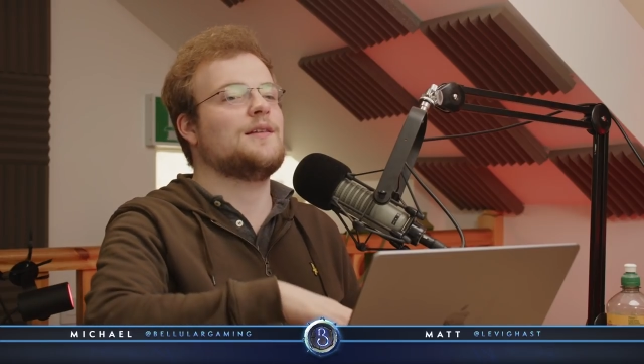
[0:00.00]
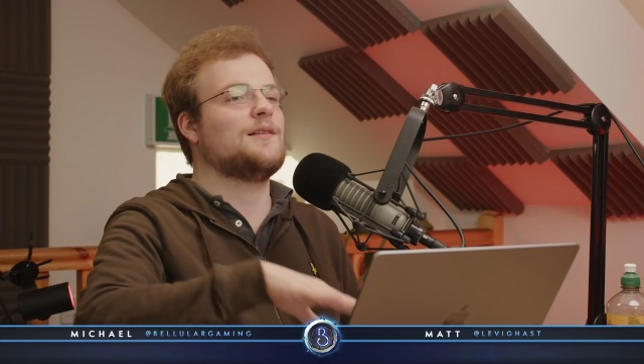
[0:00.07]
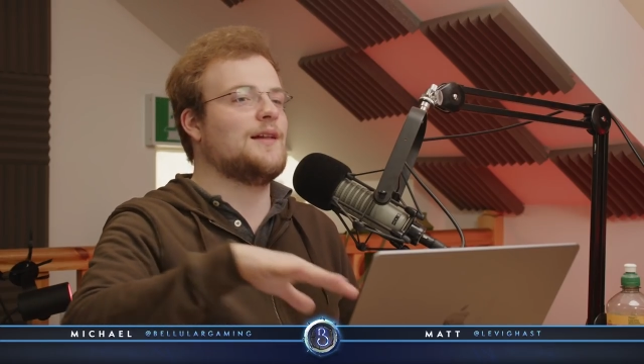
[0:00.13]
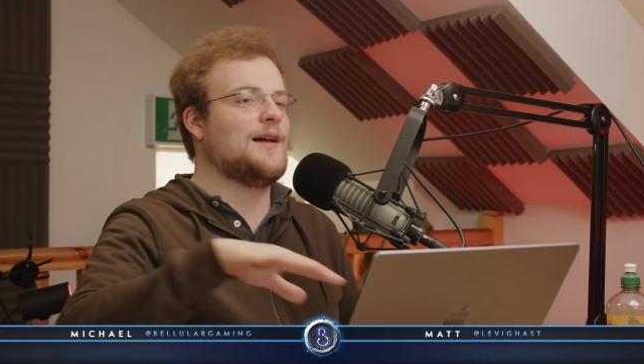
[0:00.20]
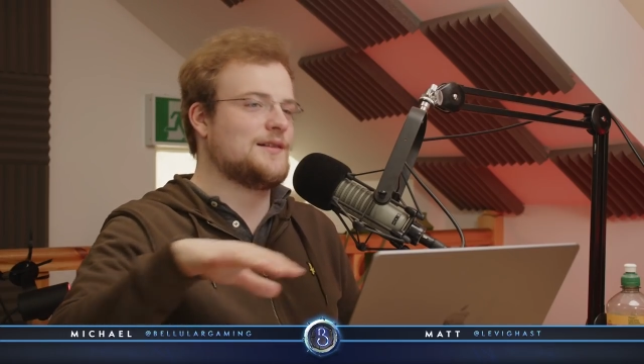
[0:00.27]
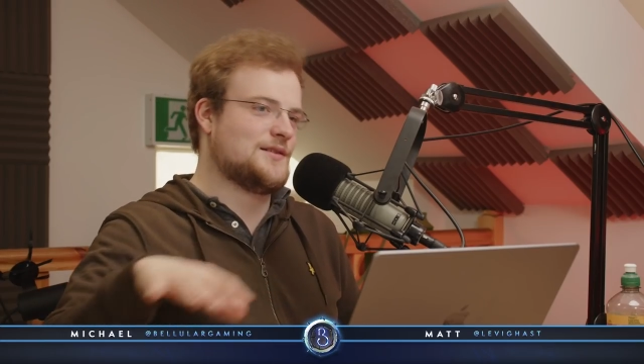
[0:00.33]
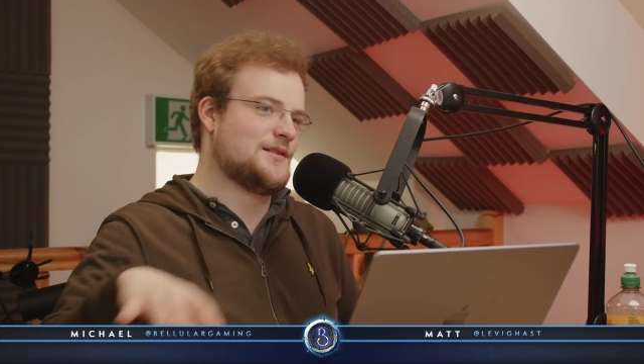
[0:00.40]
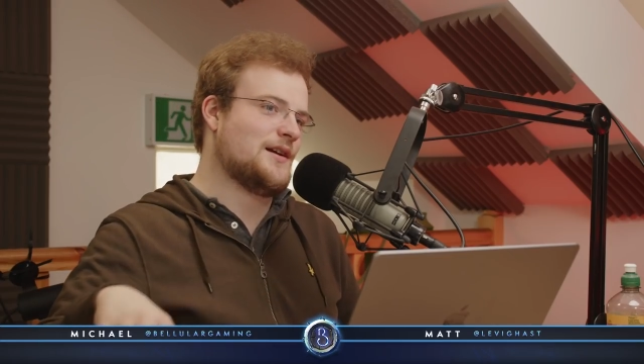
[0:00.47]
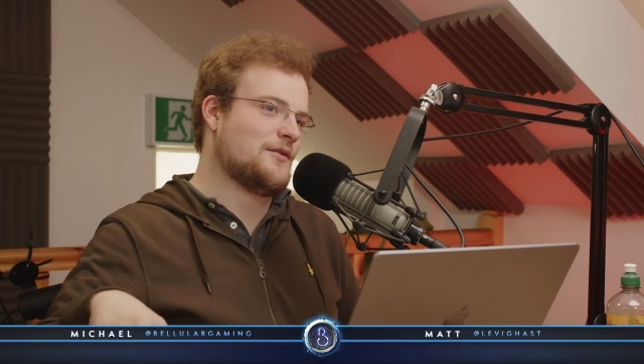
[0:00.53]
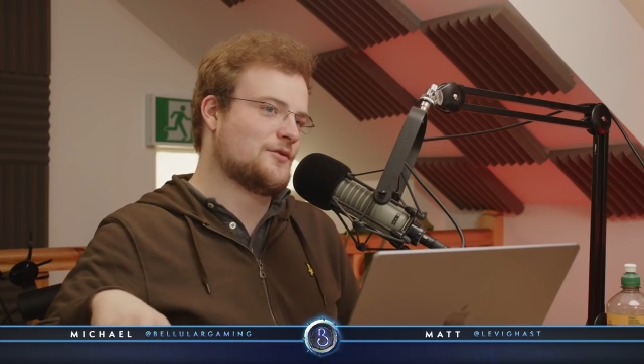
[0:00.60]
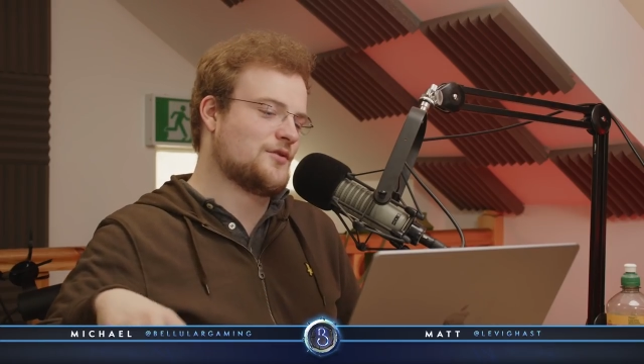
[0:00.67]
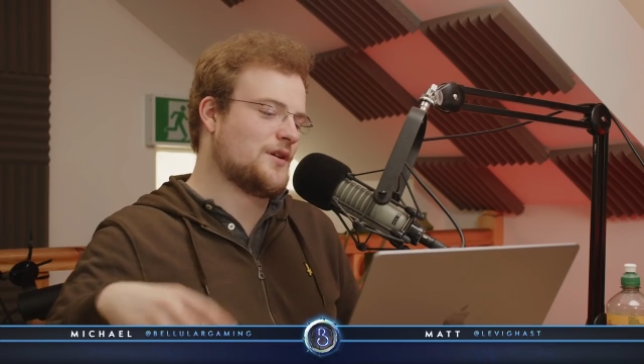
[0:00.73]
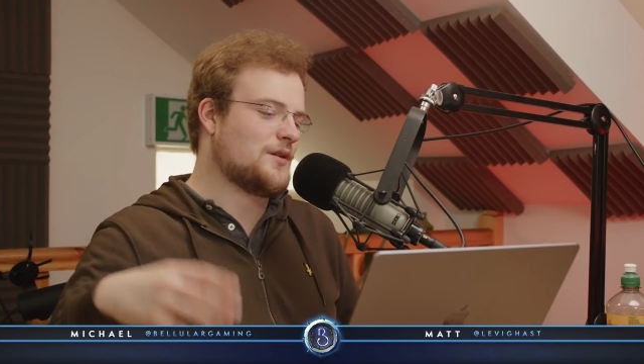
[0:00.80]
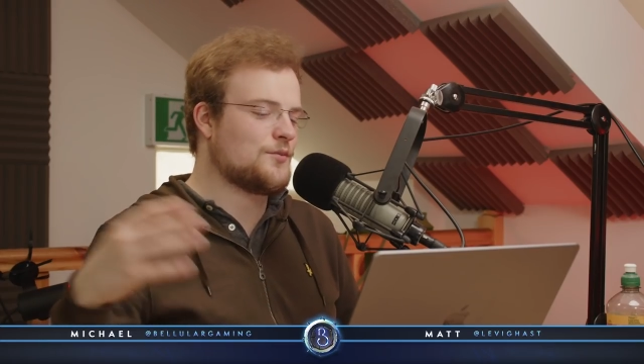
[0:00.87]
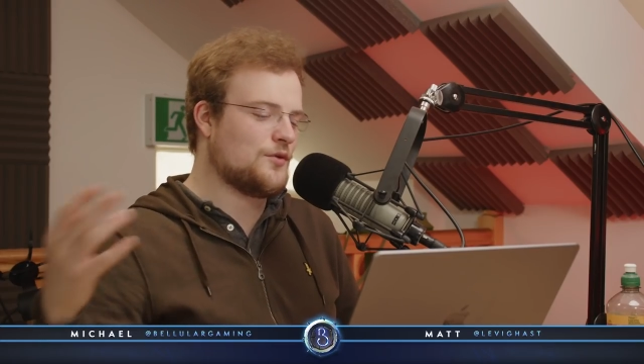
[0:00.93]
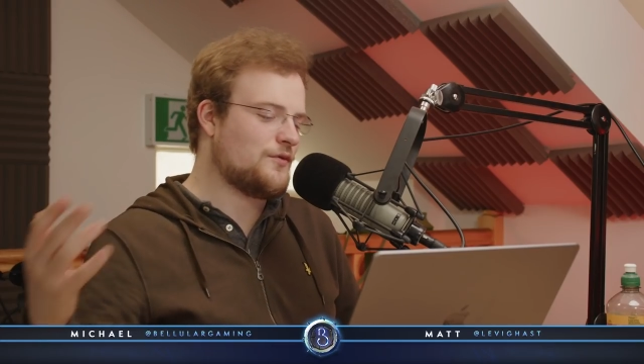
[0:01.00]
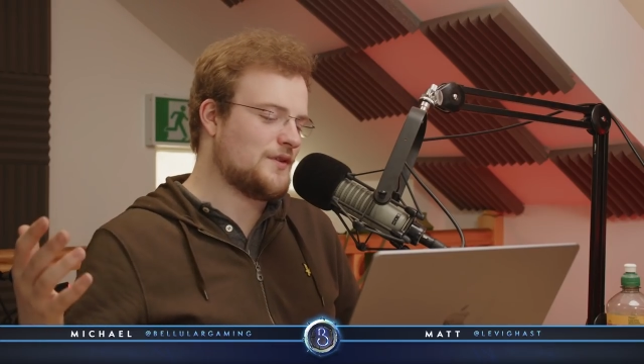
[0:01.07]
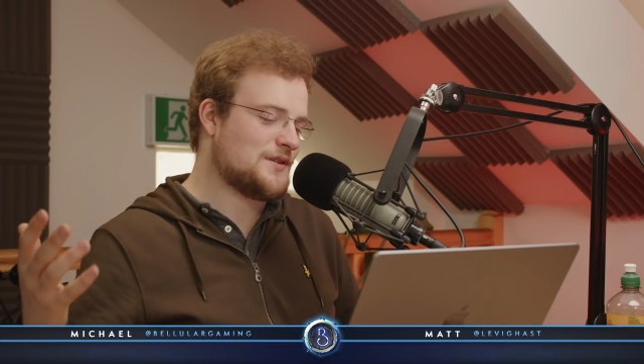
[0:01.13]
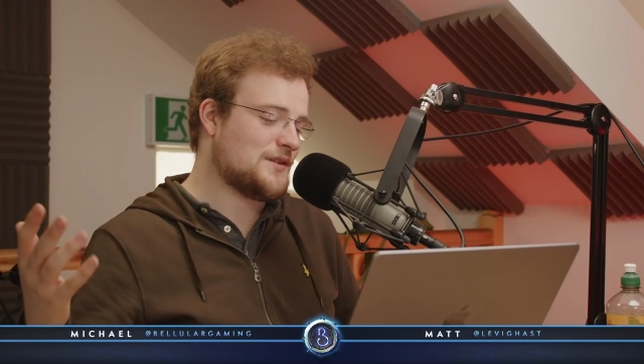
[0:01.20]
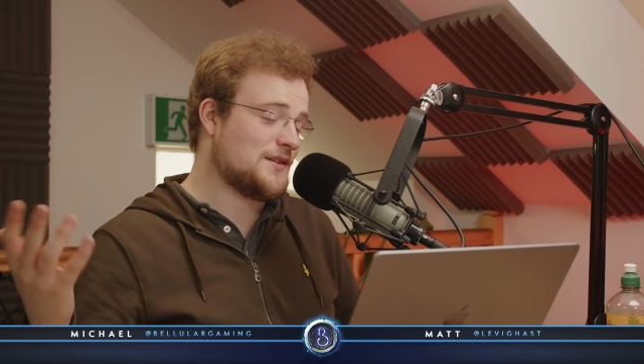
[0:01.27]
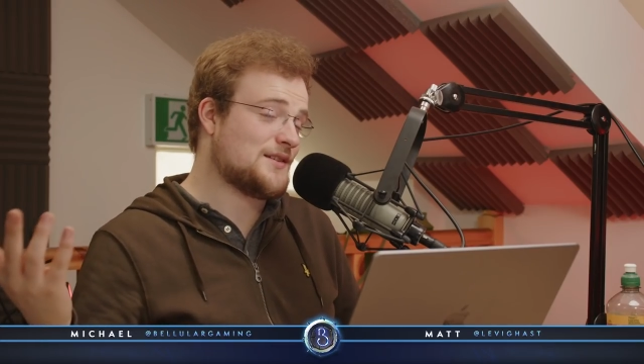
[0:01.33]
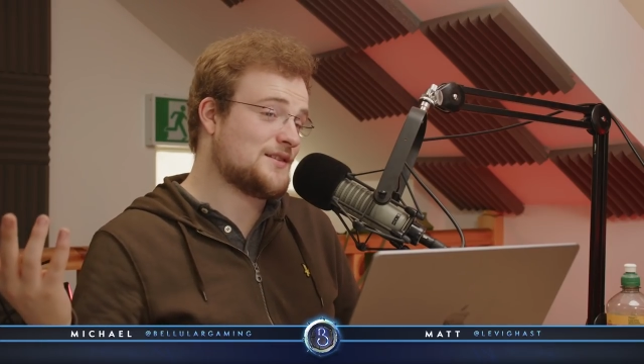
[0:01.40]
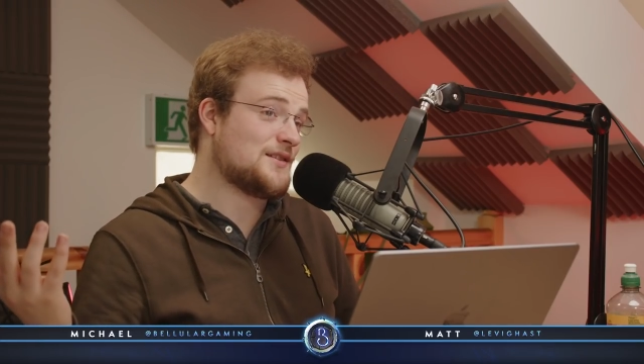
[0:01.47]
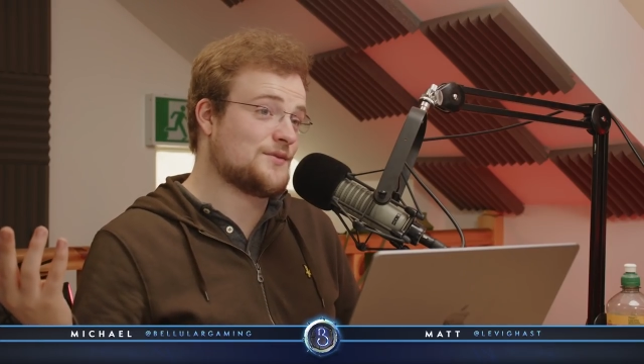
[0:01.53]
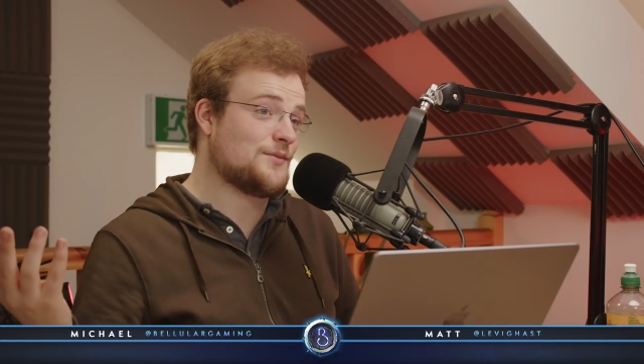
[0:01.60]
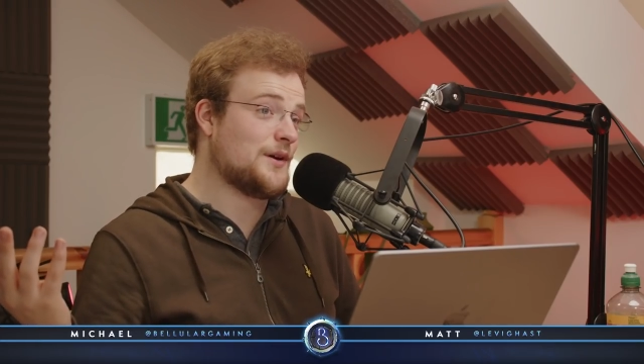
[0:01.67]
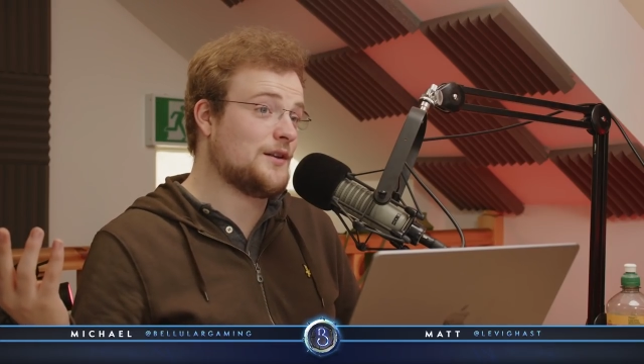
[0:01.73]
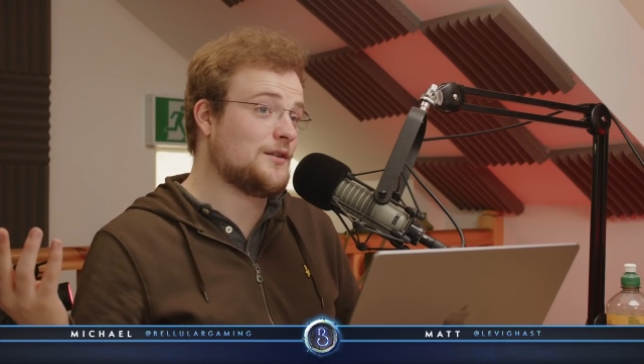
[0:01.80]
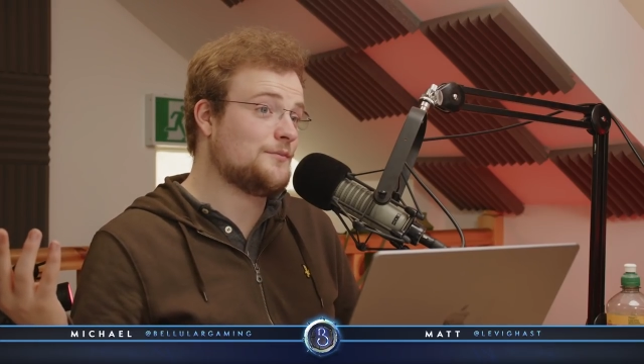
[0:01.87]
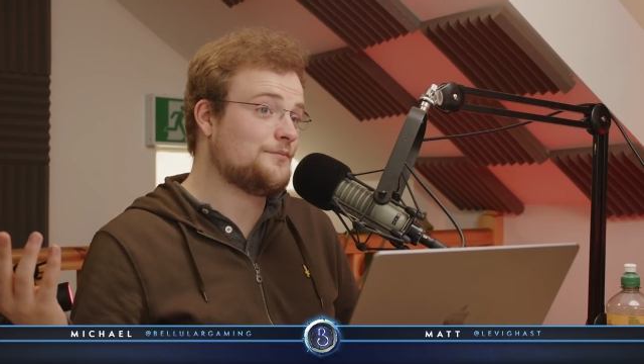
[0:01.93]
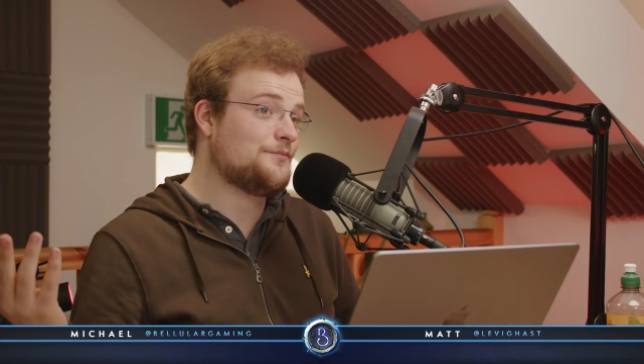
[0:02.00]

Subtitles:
Let's now try to move into this as well.